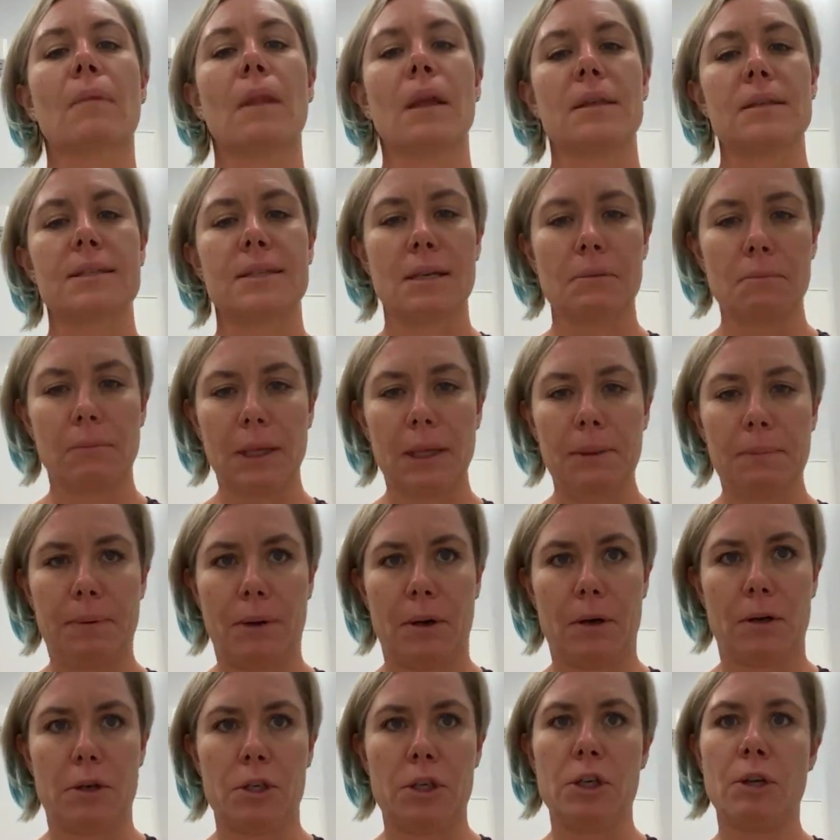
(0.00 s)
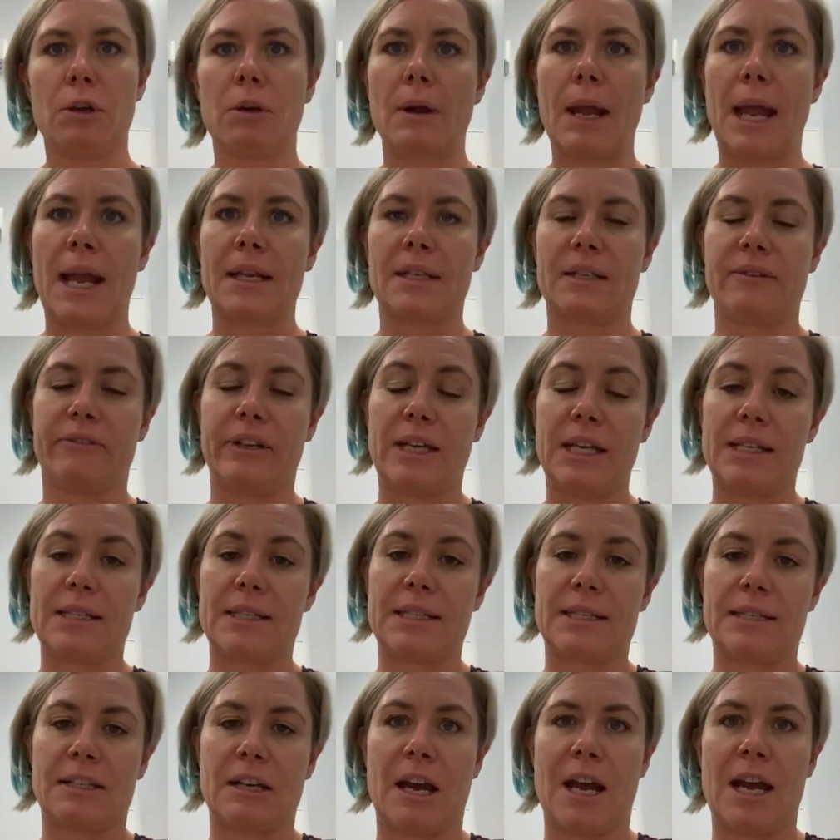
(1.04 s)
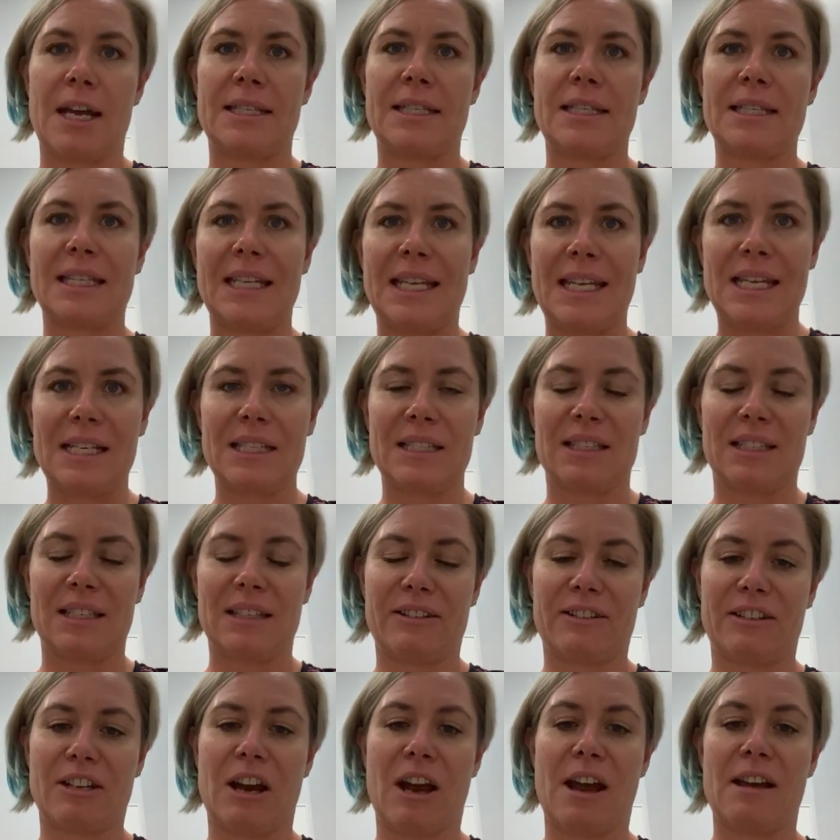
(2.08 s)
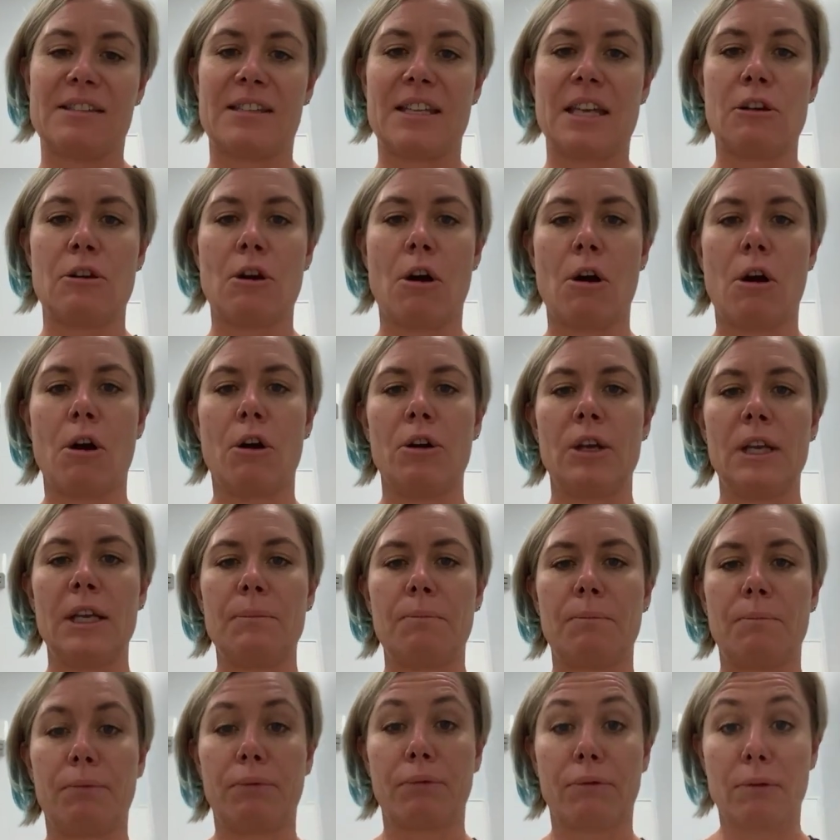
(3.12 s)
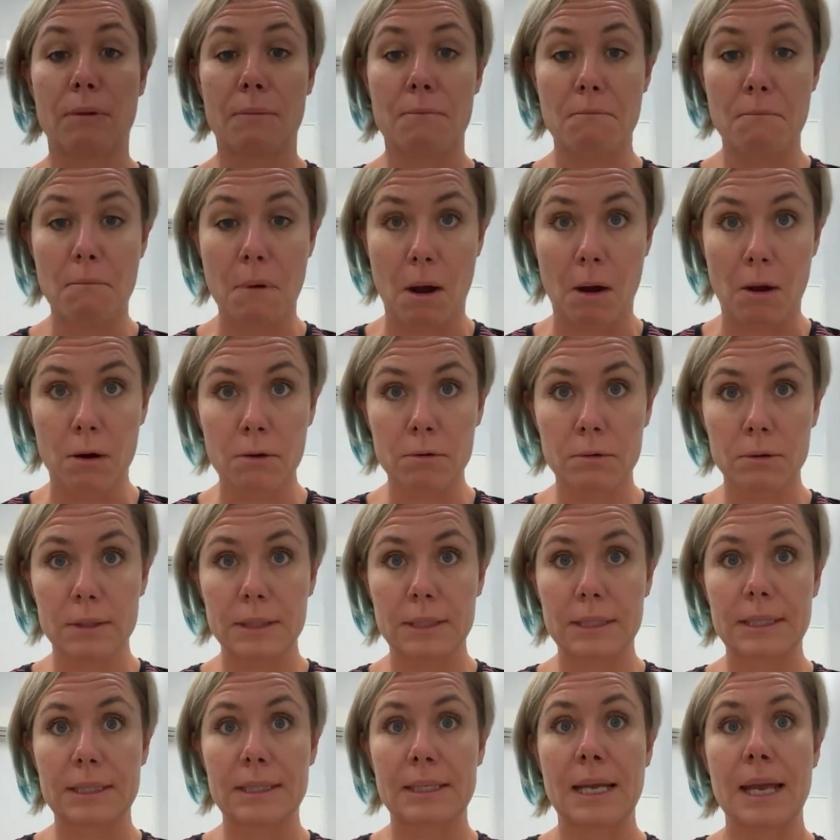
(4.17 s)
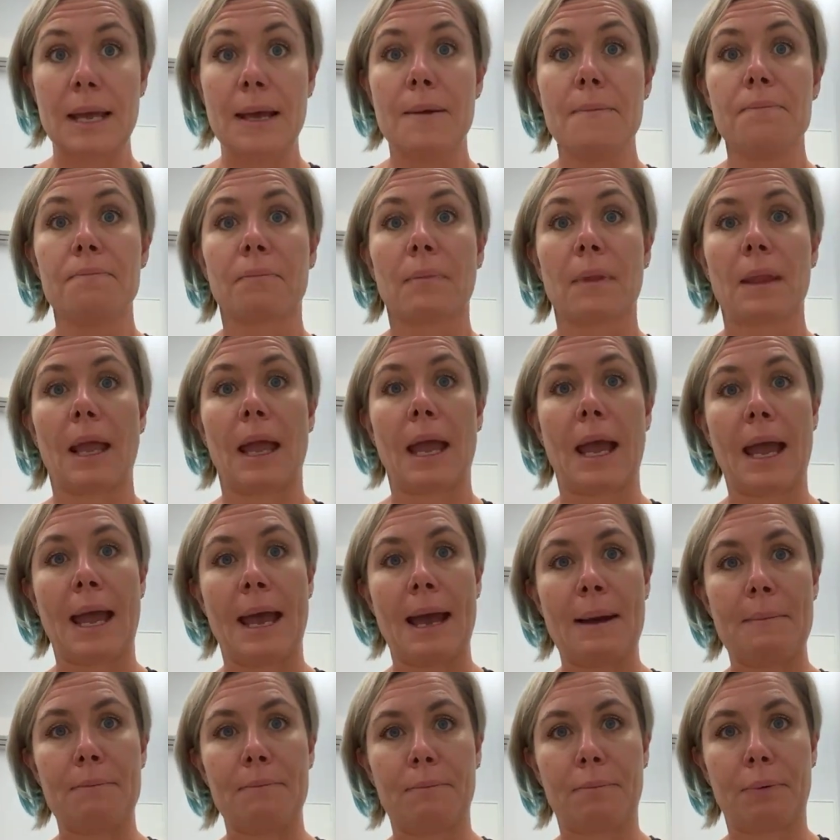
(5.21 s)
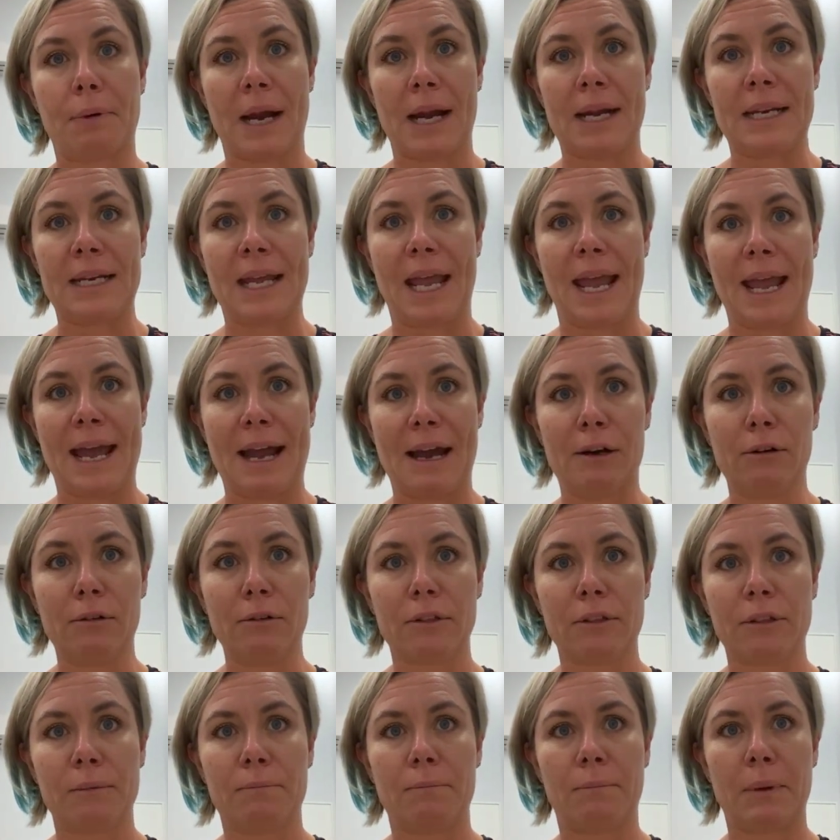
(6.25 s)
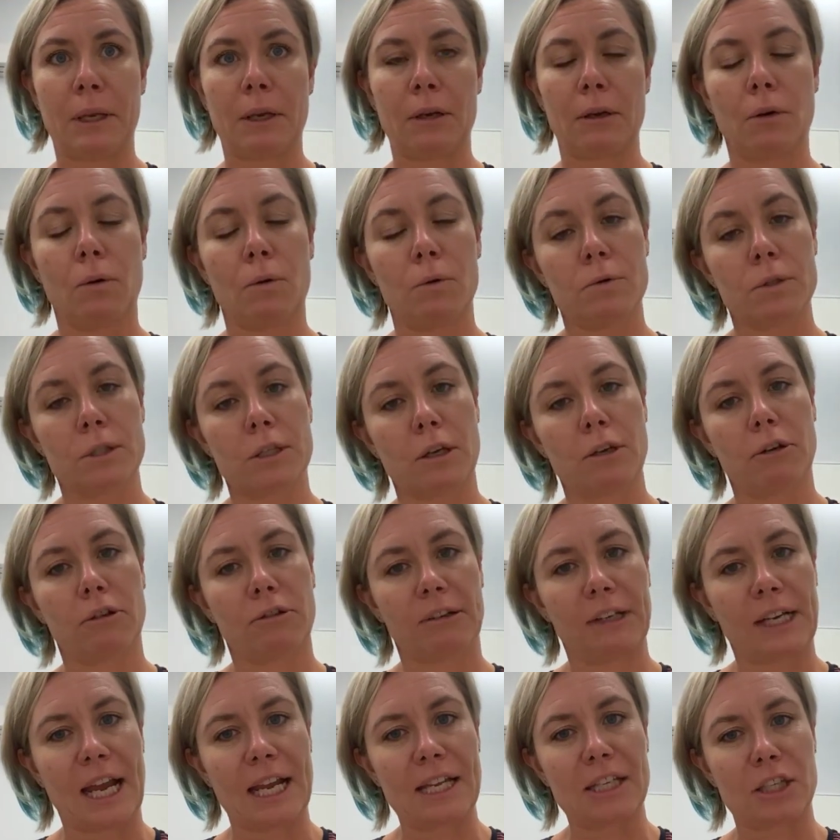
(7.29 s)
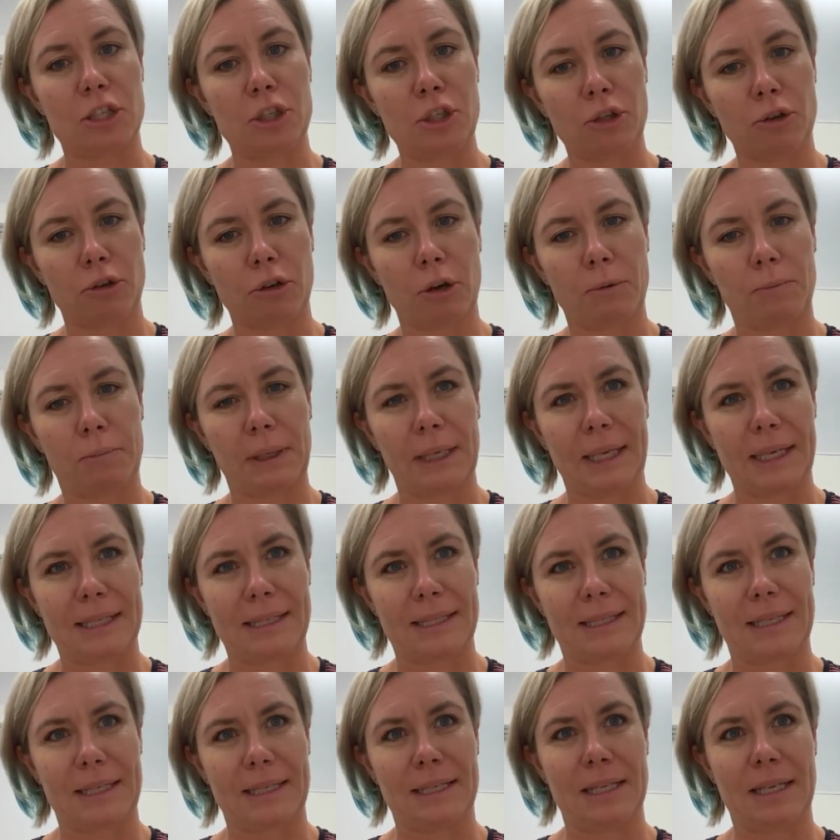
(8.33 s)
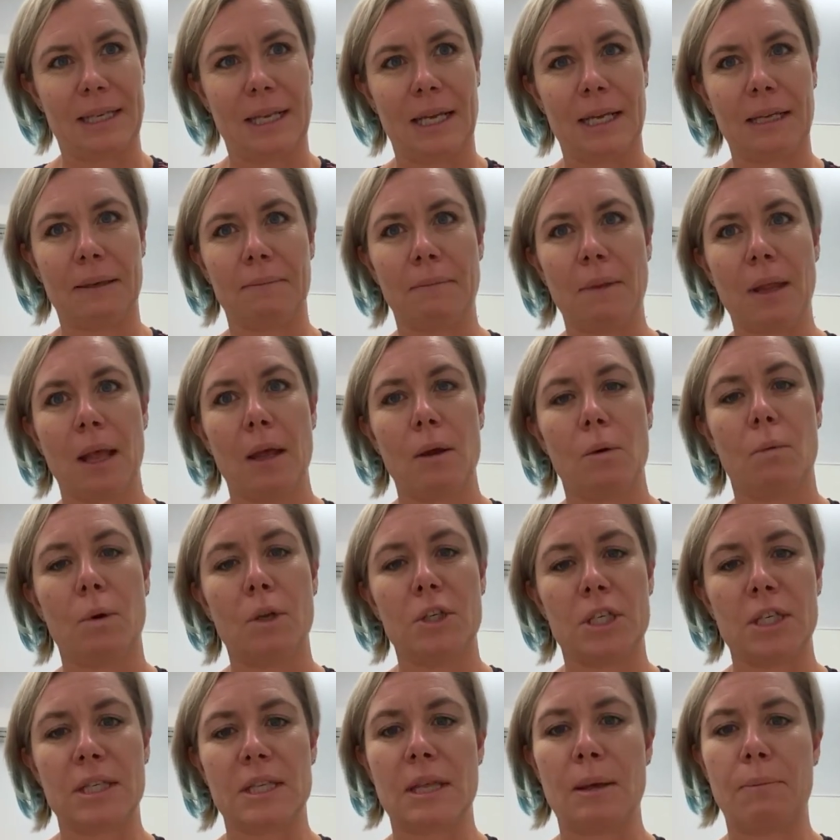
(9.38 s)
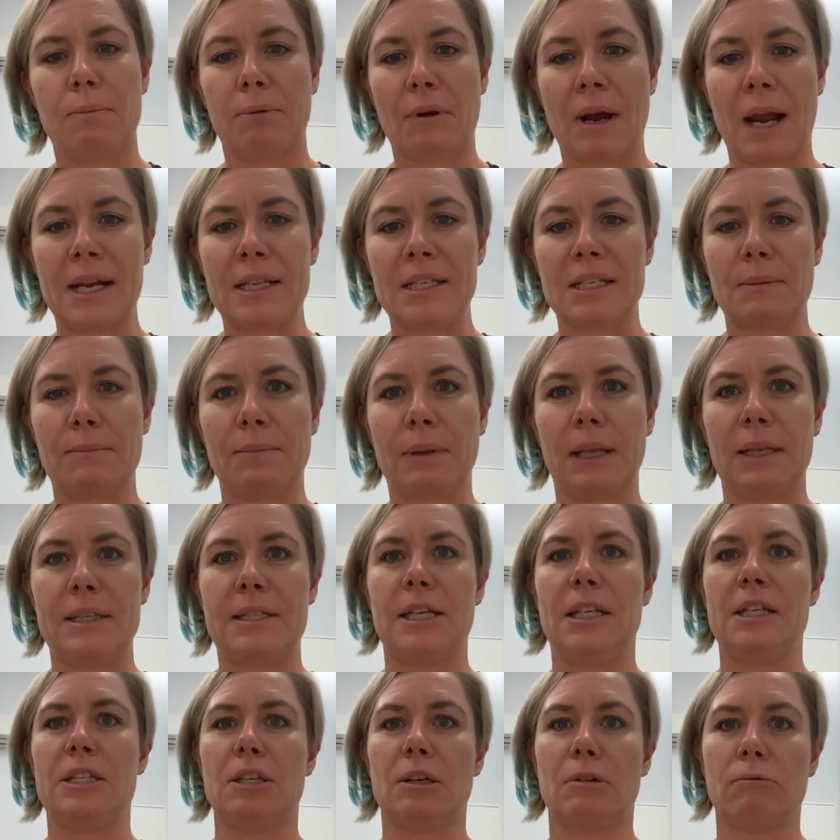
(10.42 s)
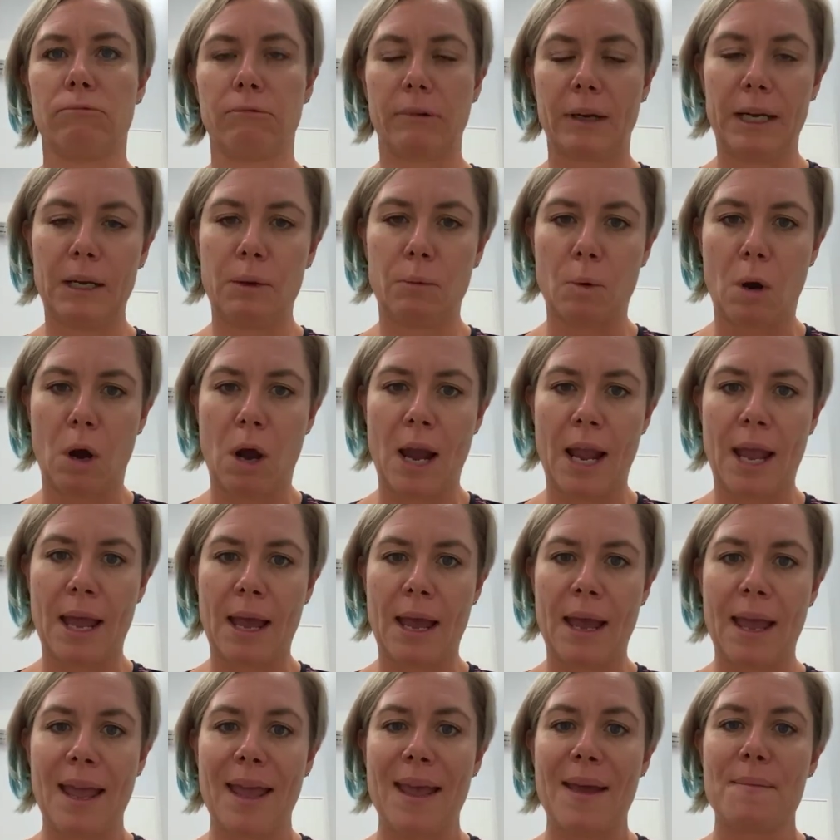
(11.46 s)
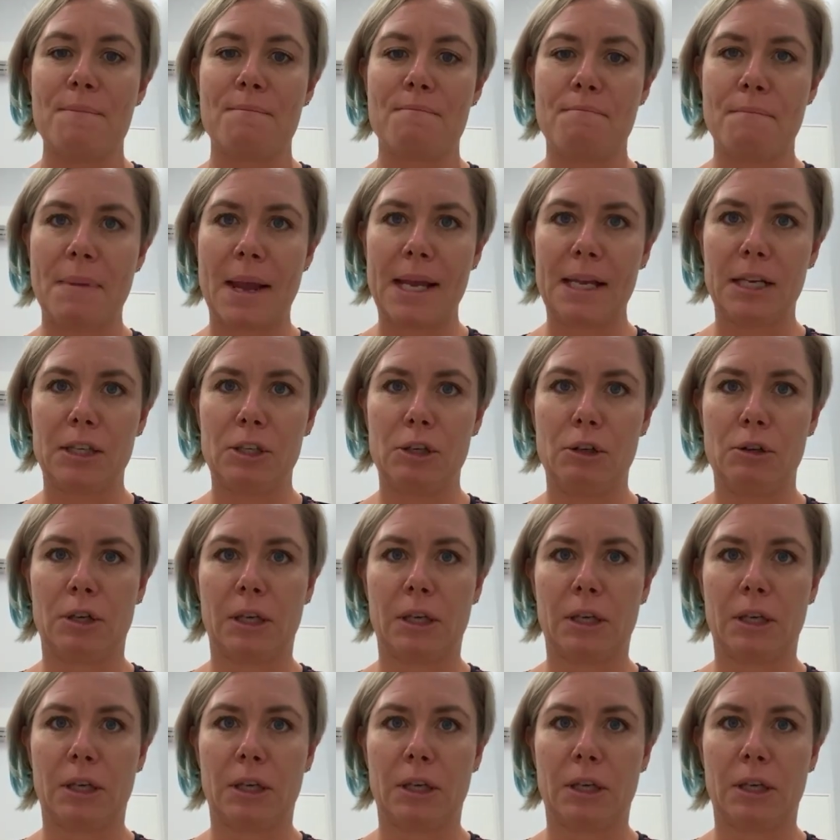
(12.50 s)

Simply put, neuroactive exercise is exercise that not only promotes brain health, but it also creates neuroplasticity, which is the brain's ability to rewire, make new